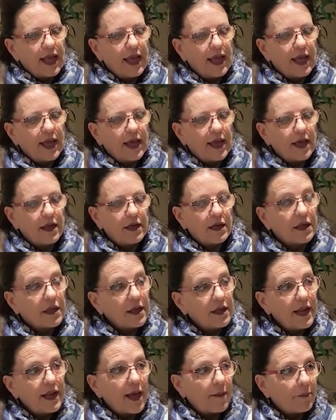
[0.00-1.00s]
and
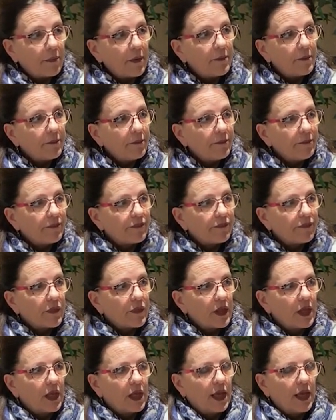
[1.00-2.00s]
kidnap them
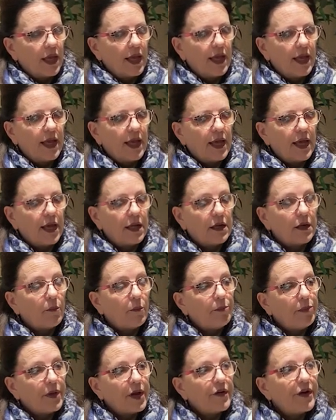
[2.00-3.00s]
and
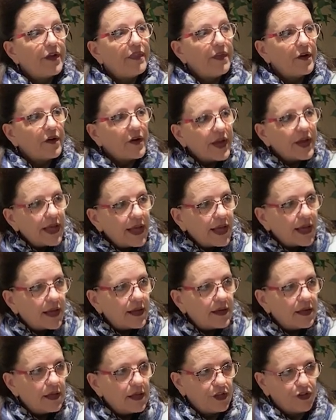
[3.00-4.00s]
bury their
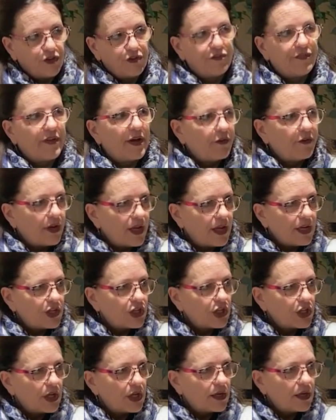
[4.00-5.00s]
head in your
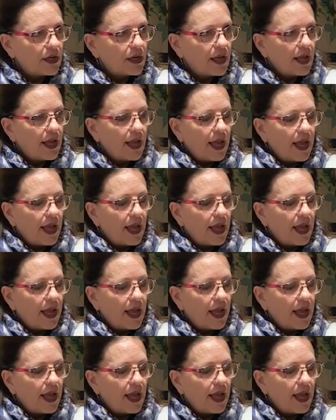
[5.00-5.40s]
foundation,